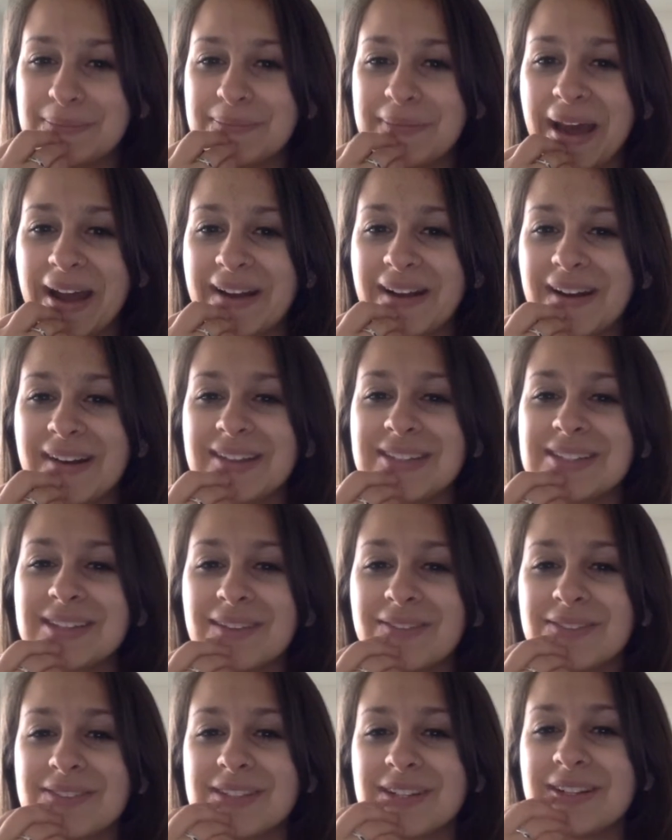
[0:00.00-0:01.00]
background, so
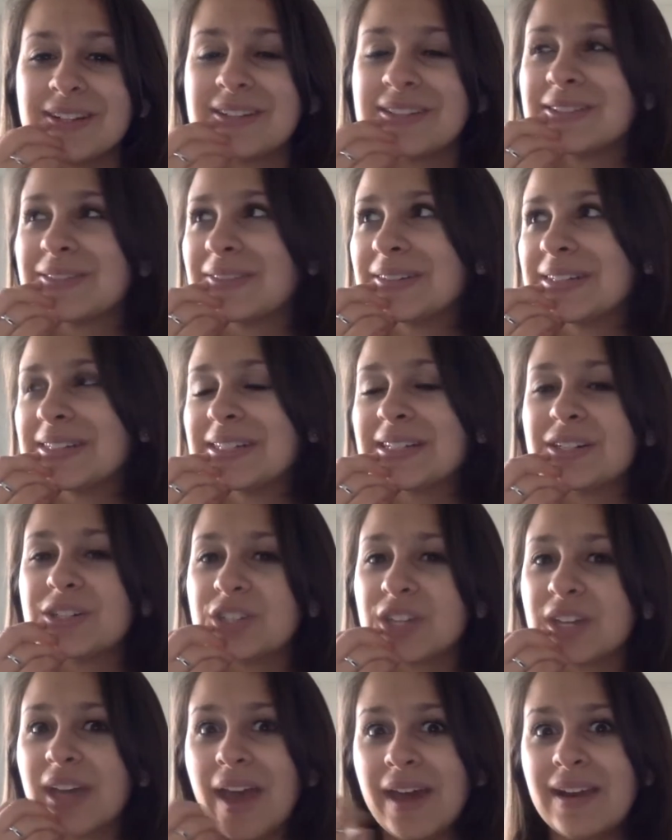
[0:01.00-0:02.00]
I've started to
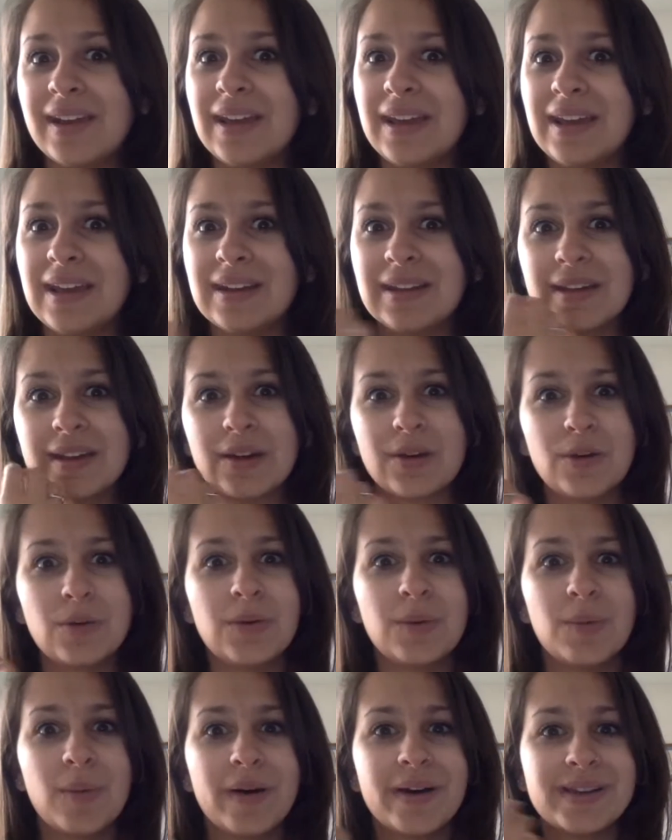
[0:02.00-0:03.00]
research Ed Gein, who
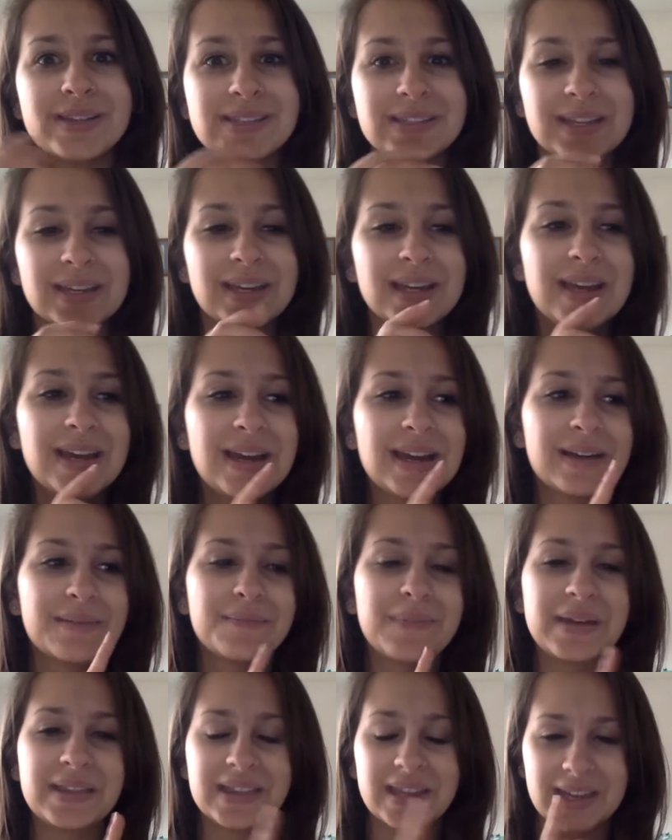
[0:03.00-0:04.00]
he was, and
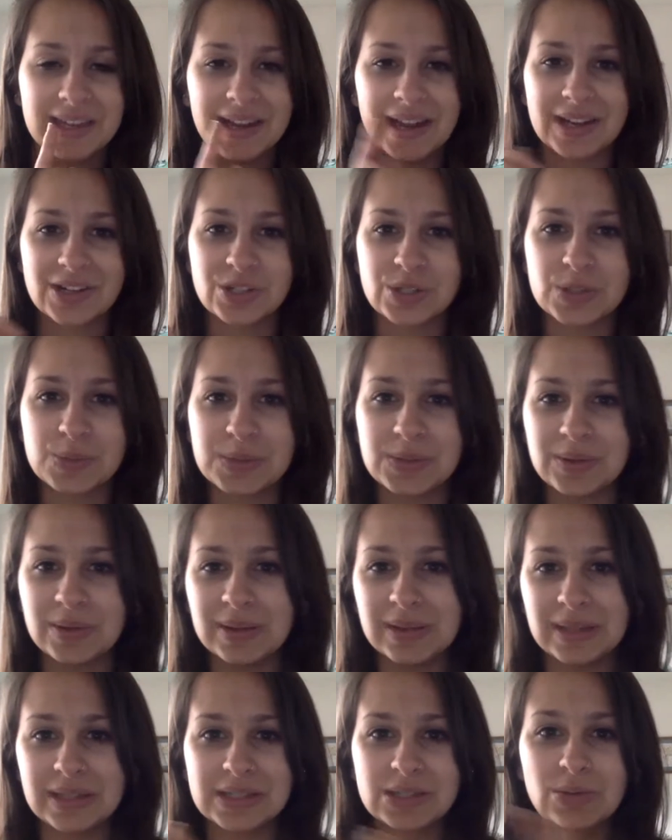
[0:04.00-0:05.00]
make the connections
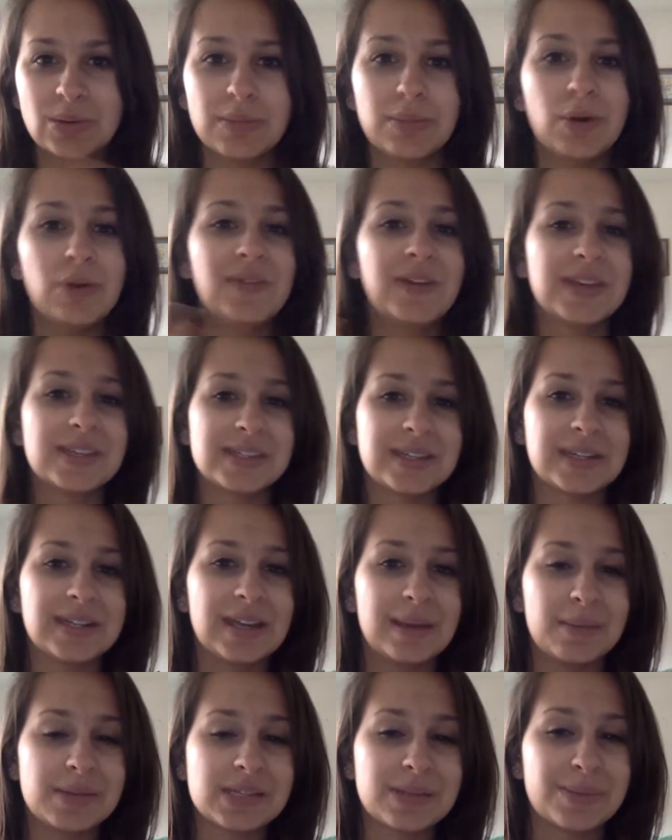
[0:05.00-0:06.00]
between these three movies and
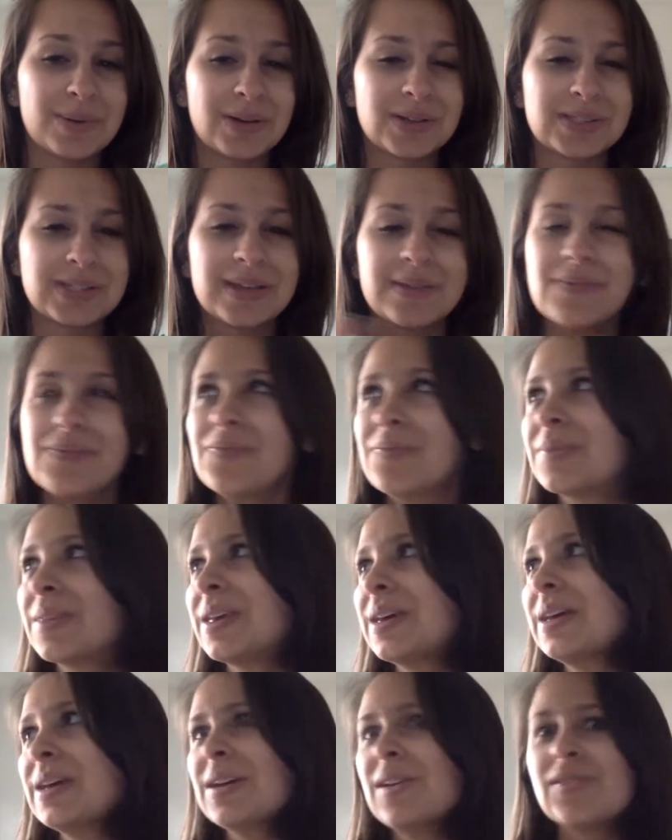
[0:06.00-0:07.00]
him as a person.
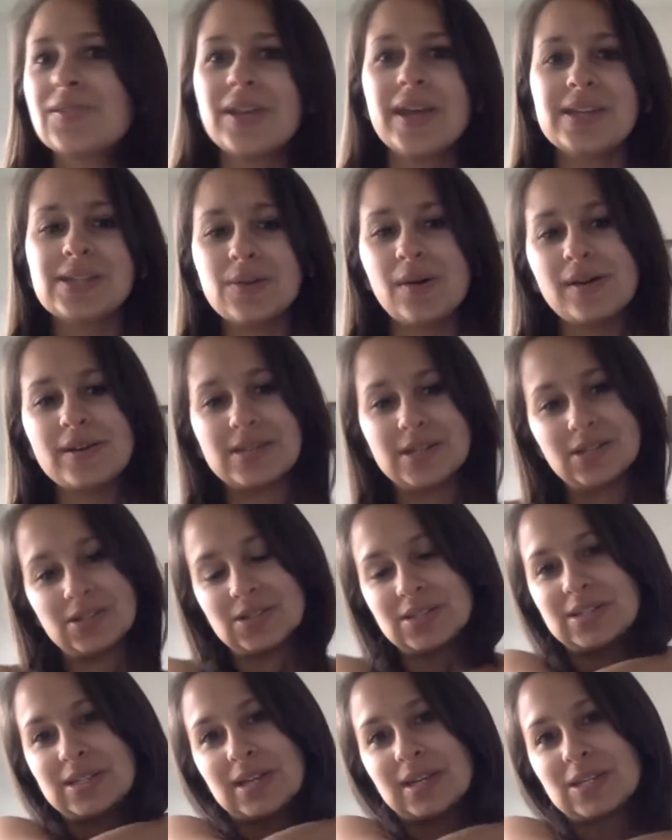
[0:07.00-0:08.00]
So that's always
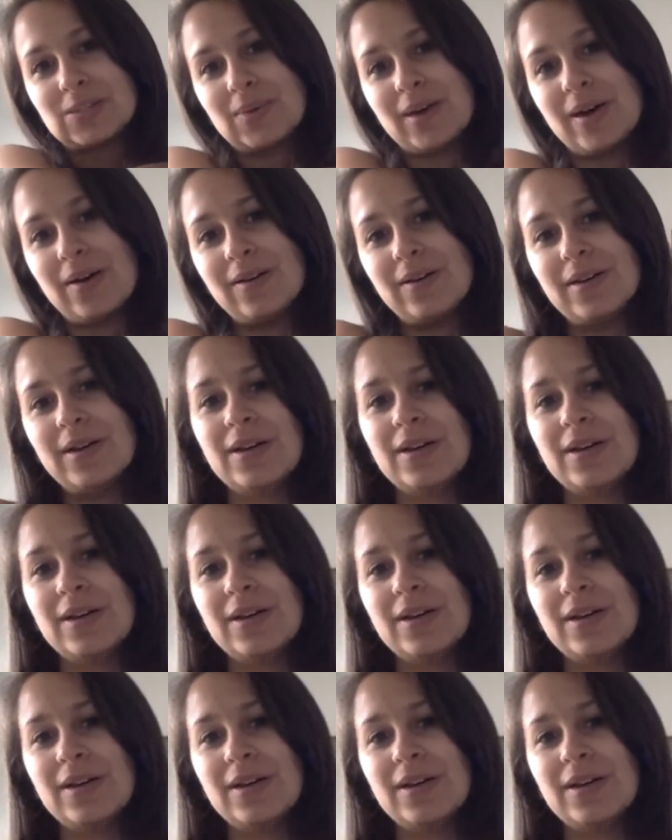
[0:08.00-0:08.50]
interesting as well.